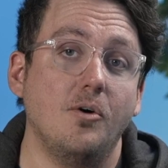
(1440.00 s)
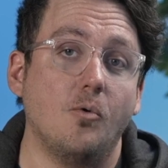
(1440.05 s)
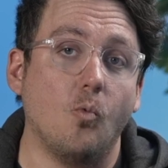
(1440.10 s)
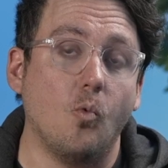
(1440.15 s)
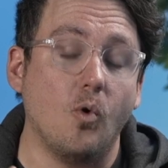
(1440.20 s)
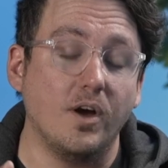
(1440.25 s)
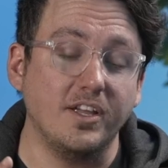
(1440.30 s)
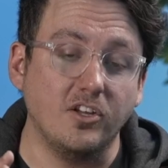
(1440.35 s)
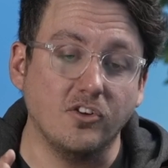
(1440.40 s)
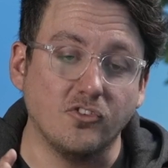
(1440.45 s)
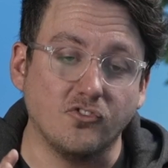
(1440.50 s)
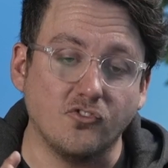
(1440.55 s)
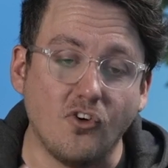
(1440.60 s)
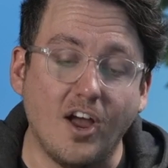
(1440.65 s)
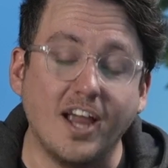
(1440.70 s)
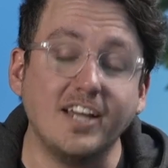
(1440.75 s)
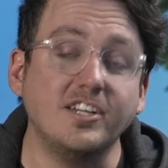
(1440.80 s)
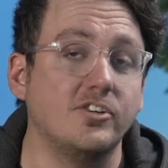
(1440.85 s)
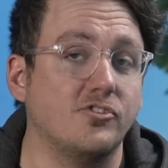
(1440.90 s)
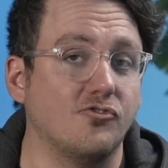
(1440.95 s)
what you're
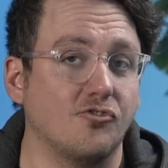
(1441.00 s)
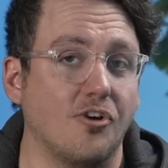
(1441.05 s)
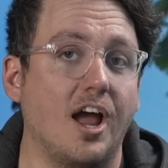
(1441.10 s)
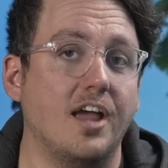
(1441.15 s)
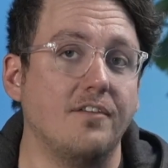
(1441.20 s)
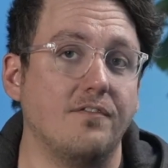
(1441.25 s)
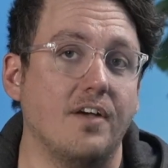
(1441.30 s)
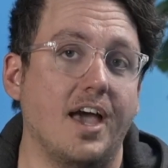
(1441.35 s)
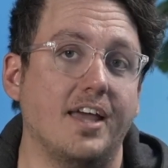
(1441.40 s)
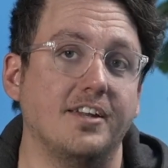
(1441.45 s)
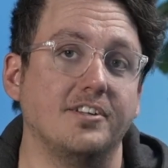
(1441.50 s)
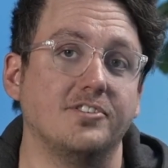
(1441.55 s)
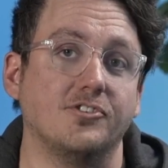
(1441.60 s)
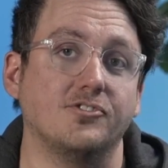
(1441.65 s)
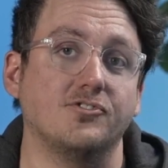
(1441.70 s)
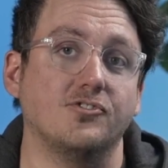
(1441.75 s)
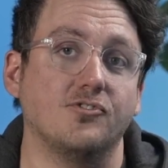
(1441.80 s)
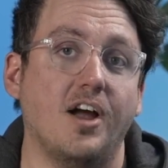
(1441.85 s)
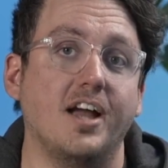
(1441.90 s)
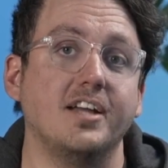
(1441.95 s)
trying to drive at is
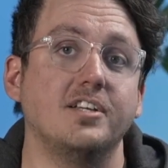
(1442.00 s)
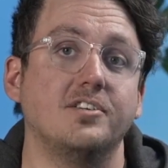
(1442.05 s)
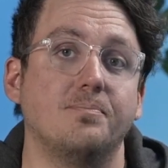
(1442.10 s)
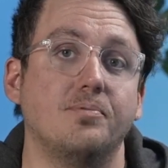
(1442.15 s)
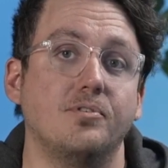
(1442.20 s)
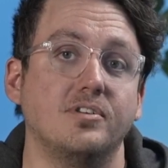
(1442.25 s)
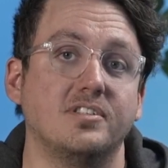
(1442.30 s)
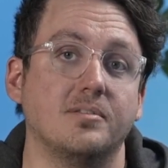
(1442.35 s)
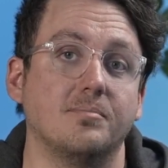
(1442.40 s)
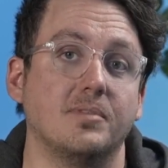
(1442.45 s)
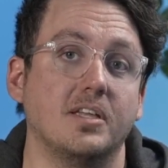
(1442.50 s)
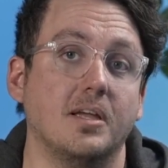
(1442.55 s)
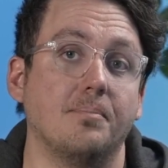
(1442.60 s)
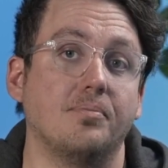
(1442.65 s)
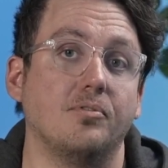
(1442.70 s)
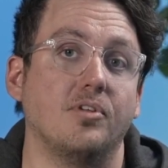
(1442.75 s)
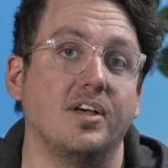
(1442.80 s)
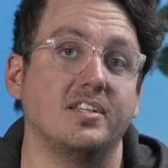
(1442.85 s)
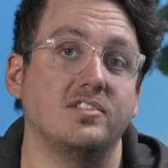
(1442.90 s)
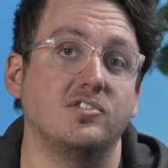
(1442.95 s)
you're trying to put something in
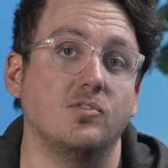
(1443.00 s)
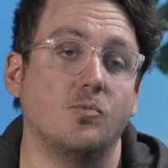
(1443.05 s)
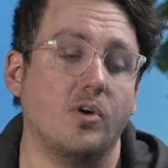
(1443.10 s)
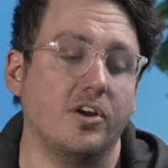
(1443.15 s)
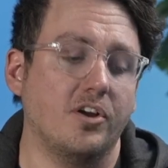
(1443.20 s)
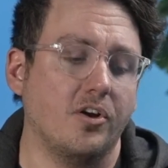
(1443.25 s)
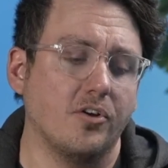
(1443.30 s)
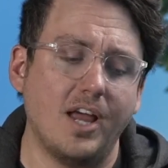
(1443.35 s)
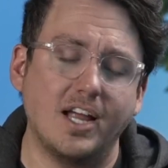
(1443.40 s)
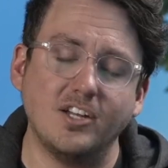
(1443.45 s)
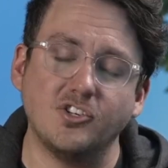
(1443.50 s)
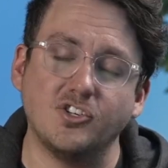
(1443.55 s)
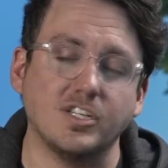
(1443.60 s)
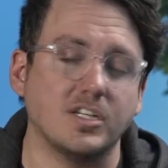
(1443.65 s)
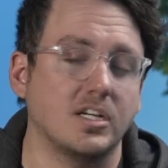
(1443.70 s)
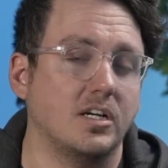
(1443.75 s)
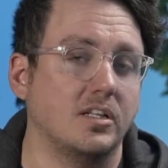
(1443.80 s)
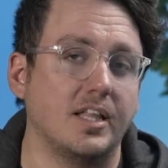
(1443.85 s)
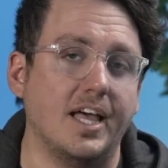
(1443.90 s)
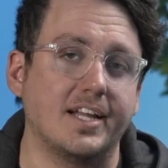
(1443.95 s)
place to where you're not
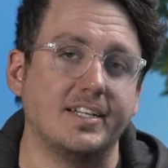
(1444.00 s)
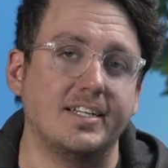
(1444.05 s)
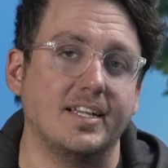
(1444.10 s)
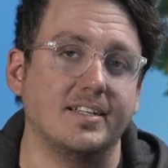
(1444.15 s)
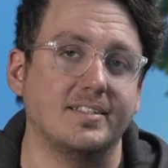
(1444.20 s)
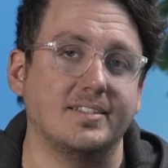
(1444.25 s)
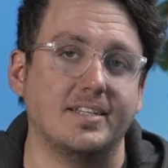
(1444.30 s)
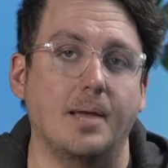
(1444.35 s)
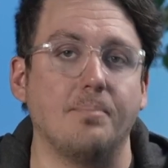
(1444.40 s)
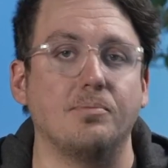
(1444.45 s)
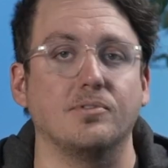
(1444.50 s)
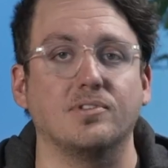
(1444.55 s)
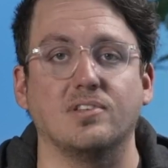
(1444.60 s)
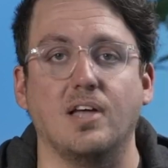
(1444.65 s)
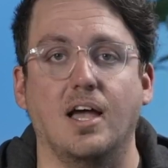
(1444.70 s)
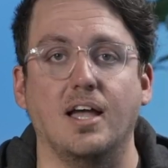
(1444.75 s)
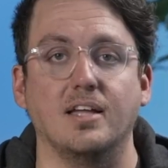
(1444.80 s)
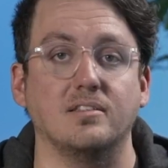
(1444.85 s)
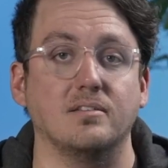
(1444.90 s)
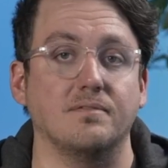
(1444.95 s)
just collecting a sample
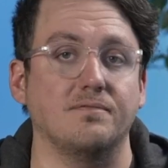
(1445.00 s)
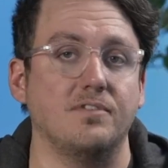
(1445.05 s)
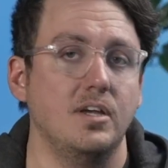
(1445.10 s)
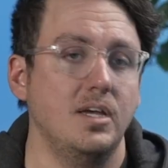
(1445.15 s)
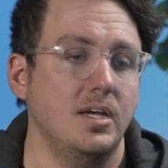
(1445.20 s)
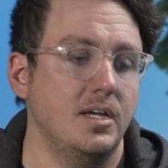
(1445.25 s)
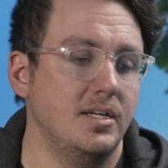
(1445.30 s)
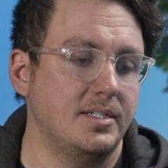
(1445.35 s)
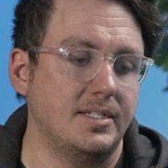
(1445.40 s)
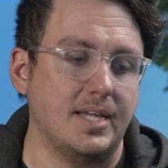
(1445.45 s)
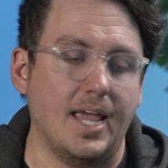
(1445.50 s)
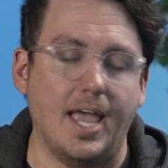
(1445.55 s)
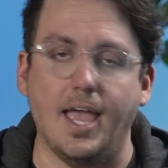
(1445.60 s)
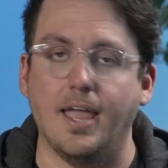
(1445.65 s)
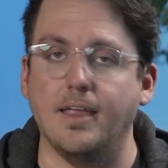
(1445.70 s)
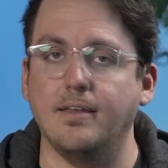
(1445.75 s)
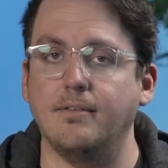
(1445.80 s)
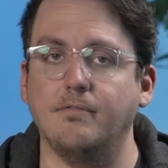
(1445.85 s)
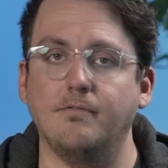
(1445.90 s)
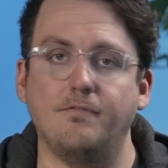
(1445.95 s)
size of
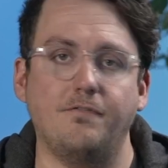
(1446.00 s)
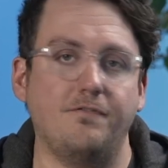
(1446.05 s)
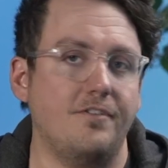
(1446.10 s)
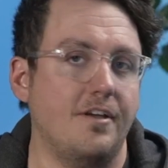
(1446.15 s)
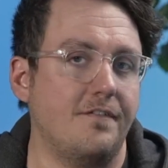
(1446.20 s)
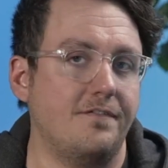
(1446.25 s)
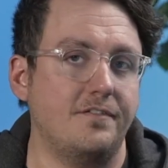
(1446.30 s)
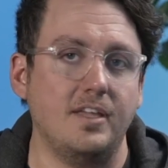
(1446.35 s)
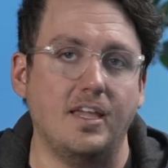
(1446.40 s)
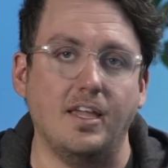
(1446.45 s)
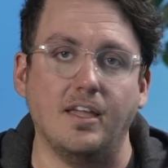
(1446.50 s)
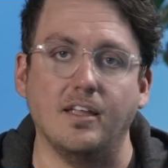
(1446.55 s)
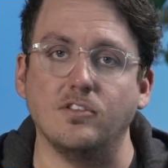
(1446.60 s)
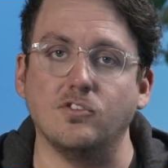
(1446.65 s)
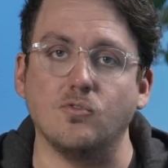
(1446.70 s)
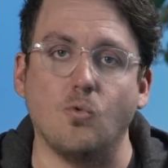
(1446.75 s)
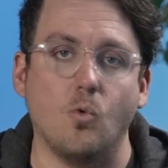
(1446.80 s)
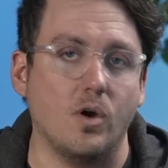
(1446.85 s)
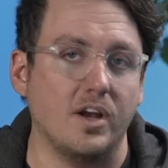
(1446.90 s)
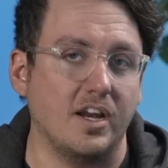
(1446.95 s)
10,
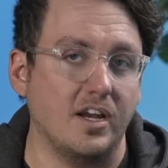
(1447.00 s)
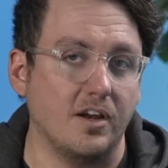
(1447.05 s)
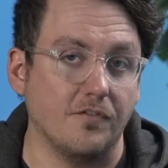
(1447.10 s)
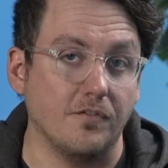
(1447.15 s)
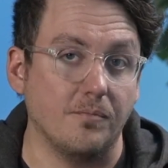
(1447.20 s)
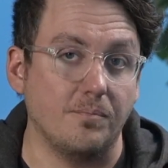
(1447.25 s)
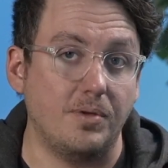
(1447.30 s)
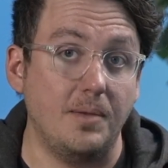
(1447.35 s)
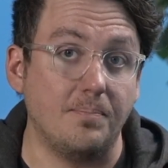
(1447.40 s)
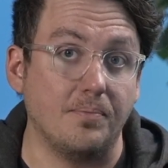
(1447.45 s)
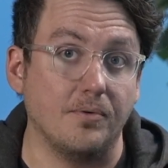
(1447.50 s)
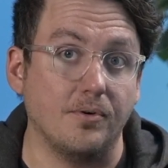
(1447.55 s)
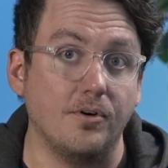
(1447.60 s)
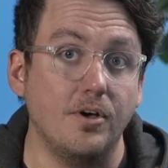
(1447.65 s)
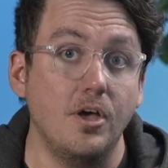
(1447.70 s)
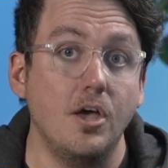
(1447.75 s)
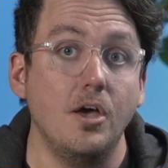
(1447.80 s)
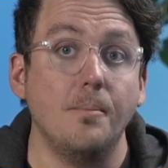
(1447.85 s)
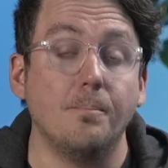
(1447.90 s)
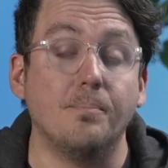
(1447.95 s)
15, 20 different
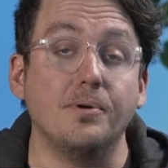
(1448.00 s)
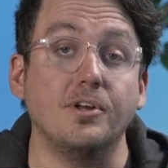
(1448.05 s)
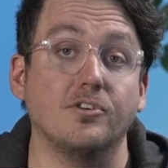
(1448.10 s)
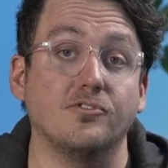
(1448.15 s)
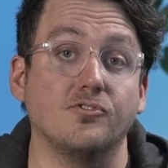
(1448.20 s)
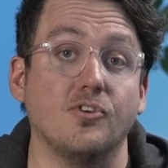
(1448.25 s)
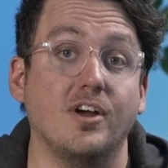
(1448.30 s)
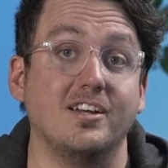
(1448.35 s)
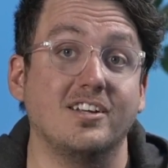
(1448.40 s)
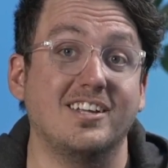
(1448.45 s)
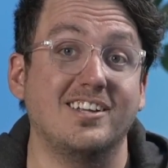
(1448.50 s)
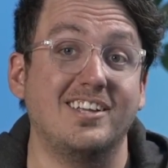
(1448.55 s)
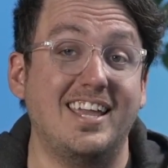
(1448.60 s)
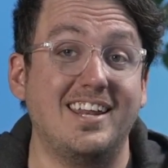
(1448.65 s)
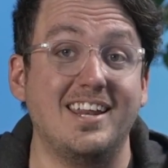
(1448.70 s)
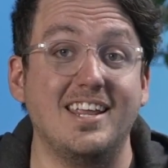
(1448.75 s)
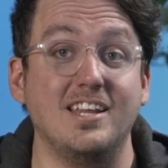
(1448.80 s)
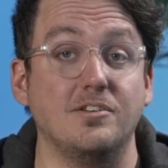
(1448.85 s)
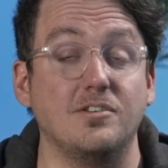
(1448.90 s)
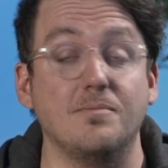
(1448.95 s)
people, but you're trying to
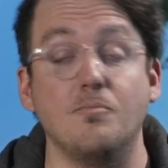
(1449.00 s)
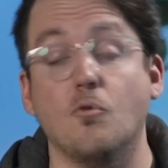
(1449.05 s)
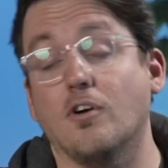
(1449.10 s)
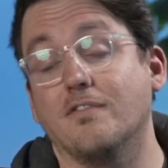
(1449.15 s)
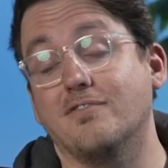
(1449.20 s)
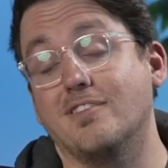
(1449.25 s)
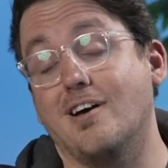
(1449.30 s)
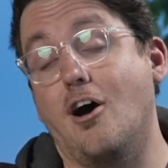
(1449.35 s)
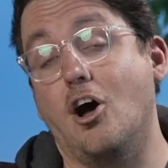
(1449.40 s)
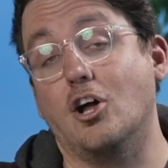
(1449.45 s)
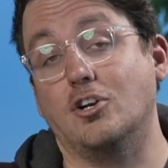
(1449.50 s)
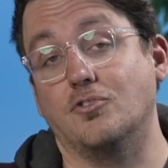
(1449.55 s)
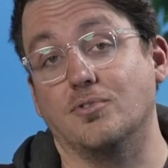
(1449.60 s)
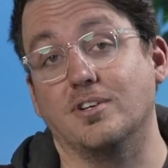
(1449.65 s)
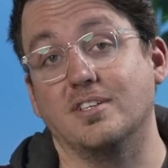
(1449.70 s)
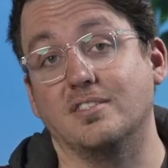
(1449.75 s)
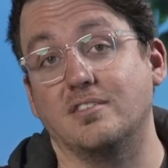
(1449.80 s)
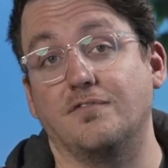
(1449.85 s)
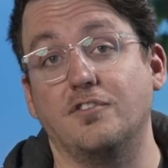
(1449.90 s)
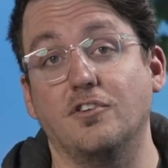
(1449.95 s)
get into more of the
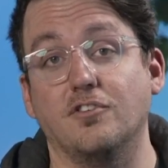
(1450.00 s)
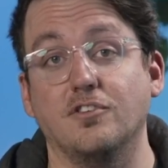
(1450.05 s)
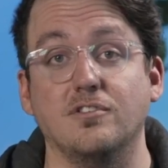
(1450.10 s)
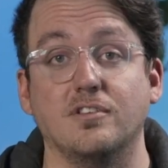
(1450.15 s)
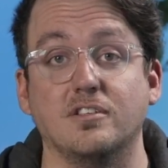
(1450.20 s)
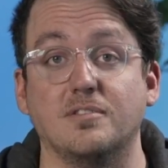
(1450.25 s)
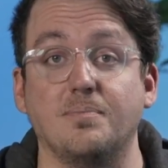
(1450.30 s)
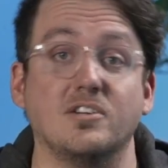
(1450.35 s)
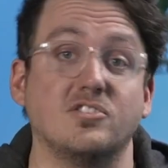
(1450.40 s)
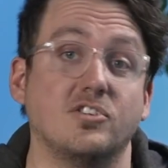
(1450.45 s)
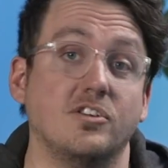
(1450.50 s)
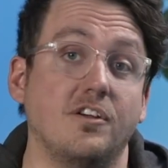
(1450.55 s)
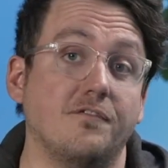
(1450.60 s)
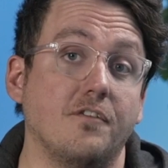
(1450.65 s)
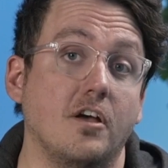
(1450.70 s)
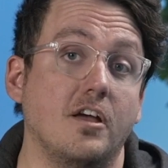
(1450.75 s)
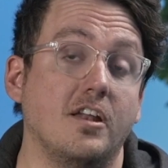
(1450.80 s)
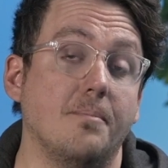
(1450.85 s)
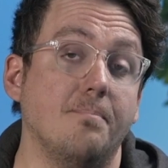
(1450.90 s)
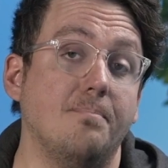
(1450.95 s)
hundreds, if you're especially
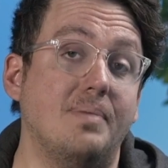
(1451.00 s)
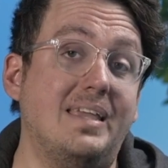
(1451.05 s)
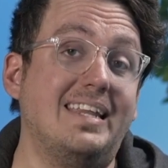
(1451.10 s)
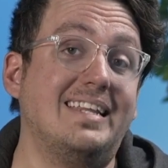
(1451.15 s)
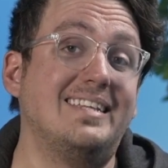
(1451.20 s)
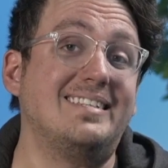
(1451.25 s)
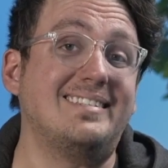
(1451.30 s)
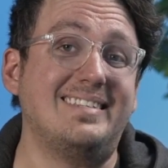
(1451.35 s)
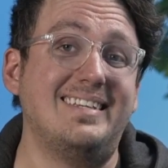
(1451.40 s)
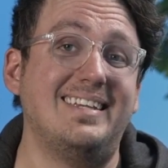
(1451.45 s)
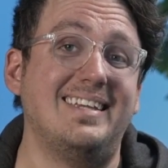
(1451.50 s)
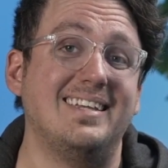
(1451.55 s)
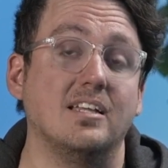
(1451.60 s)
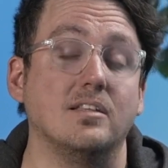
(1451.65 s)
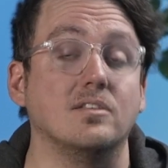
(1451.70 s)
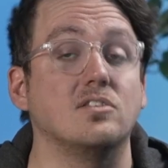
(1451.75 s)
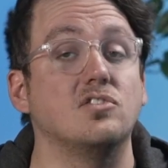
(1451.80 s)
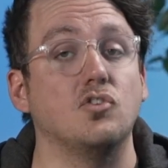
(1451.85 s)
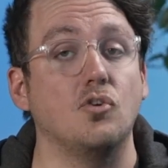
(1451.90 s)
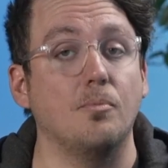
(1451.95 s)
in a B2C
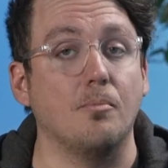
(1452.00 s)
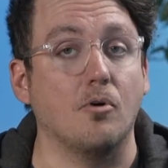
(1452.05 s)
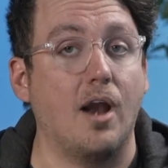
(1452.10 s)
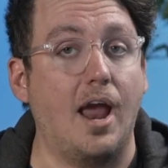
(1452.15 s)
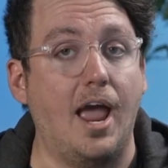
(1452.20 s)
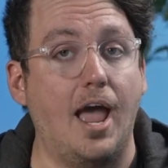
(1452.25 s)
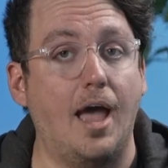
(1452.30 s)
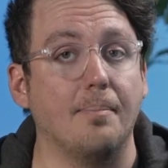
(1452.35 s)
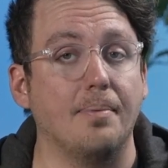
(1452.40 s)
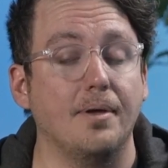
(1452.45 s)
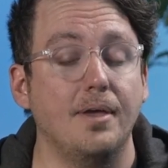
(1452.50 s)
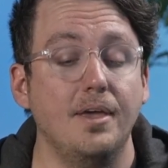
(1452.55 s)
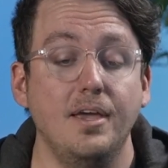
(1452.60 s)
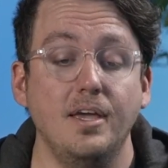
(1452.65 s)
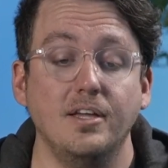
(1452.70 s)
consumer app.